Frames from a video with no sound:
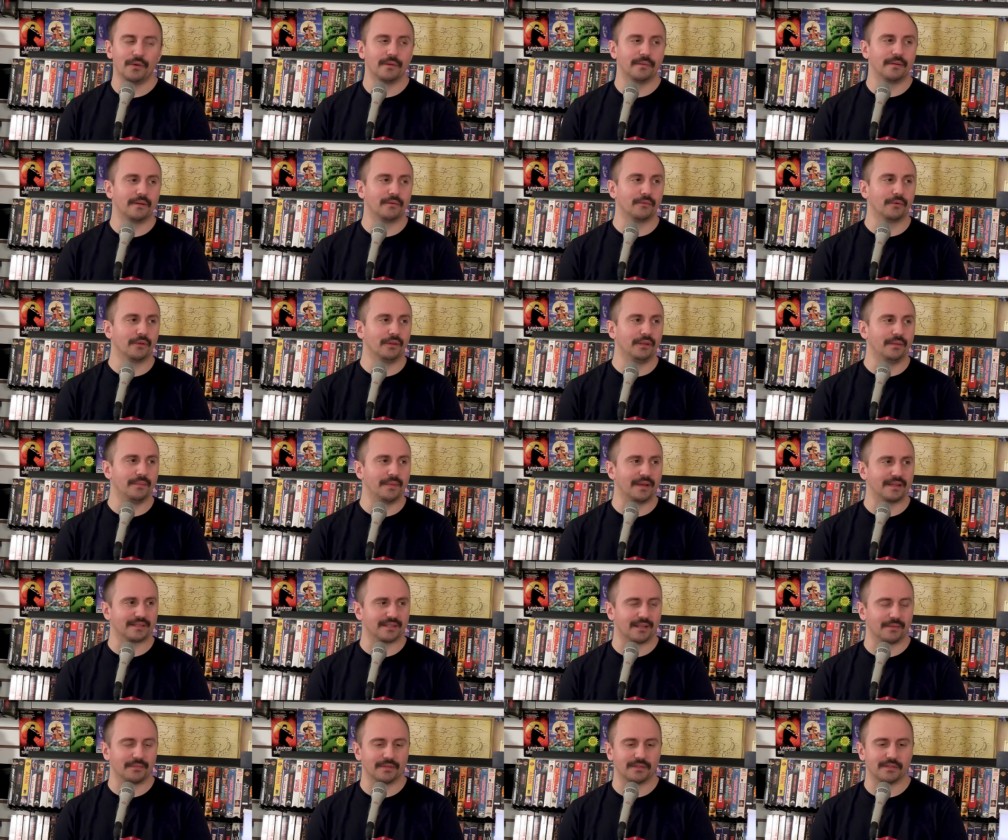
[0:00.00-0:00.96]
would have been really
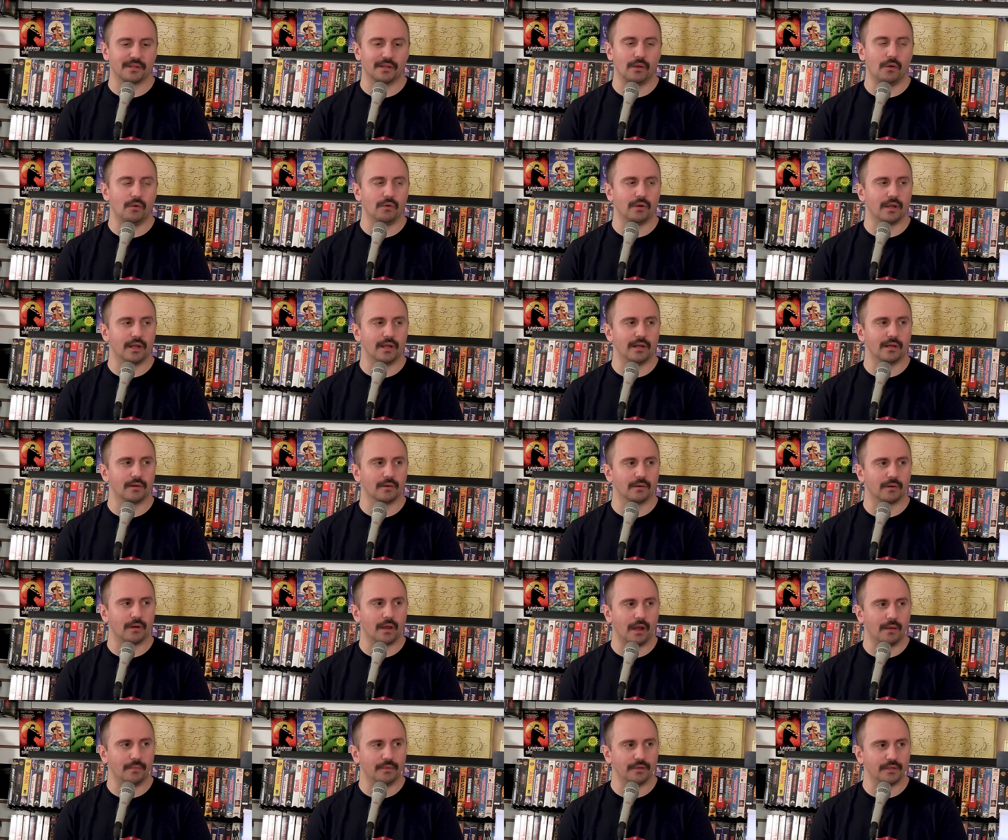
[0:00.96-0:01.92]
messed up is like, okay,
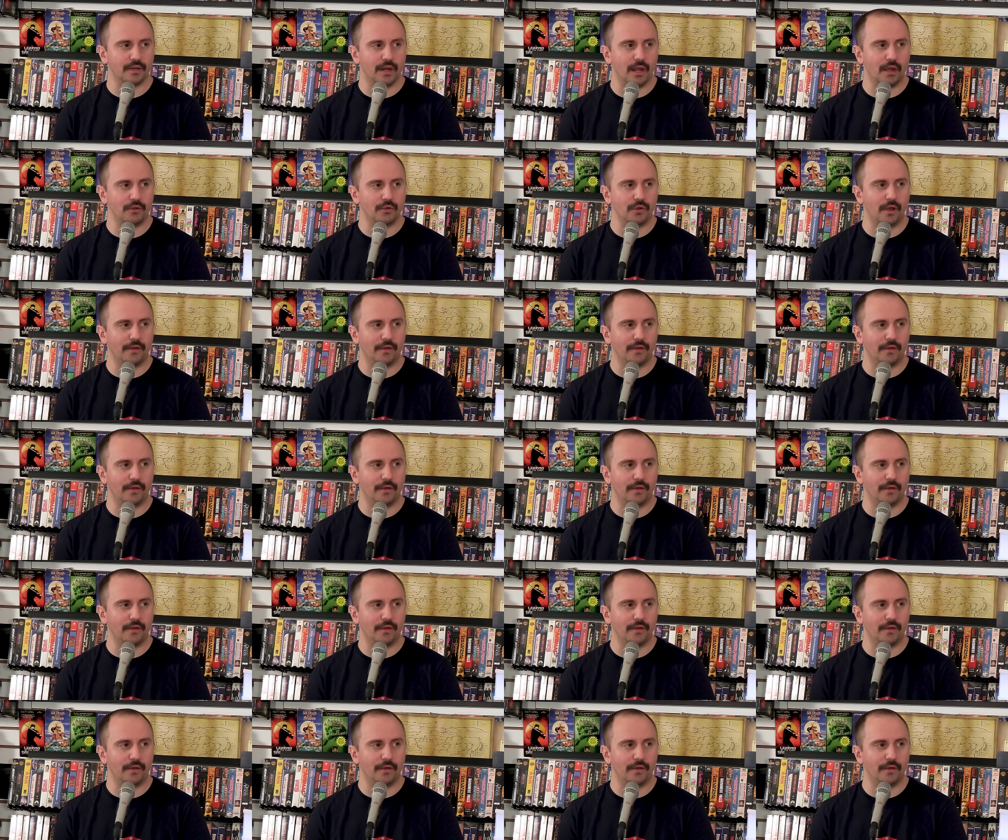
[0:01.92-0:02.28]
little hobbit, now